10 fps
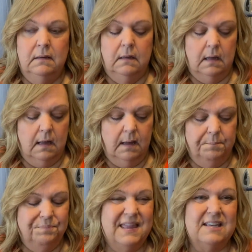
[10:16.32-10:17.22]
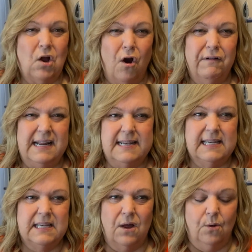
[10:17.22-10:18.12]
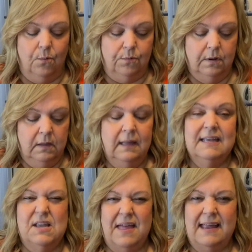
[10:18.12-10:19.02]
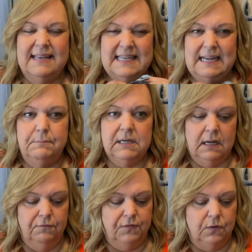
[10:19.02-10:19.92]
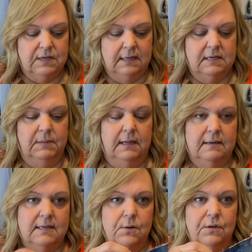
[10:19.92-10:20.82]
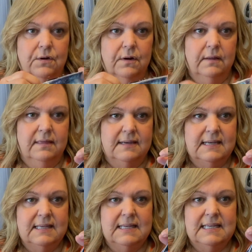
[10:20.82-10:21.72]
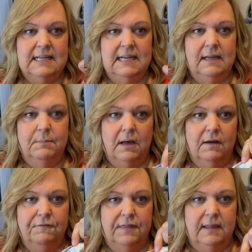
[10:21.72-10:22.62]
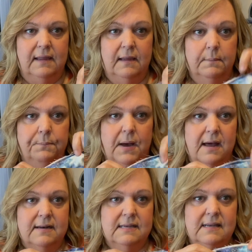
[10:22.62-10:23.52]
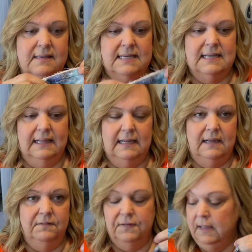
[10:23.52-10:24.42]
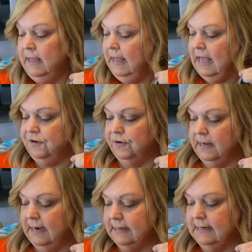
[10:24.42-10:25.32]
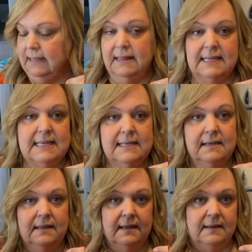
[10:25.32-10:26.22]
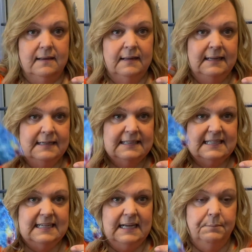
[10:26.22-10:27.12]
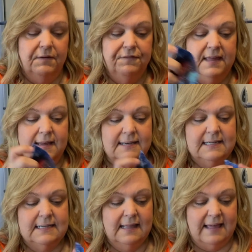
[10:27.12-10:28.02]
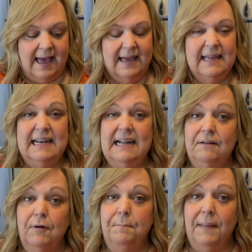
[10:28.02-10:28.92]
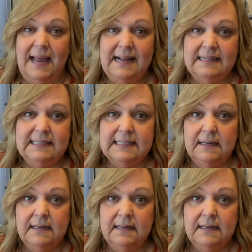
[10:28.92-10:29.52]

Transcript: that's already sewn. So that seemed confusing to me. So this is the seam of the bodice to the sleeve, and you're connecting the seam of this to that, and it remains